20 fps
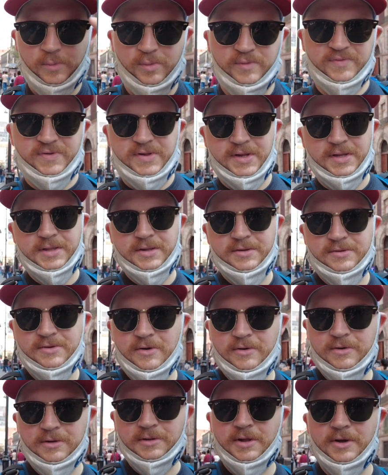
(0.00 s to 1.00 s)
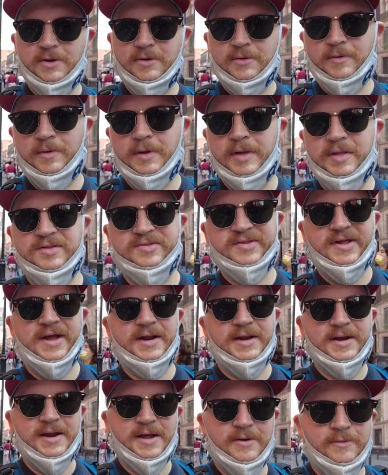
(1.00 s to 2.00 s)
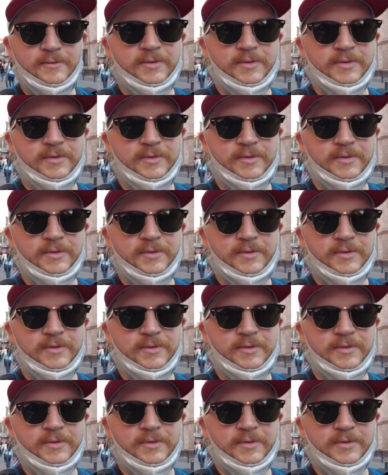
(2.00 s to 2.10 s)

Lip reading: we've seen the Zocalo inside and out,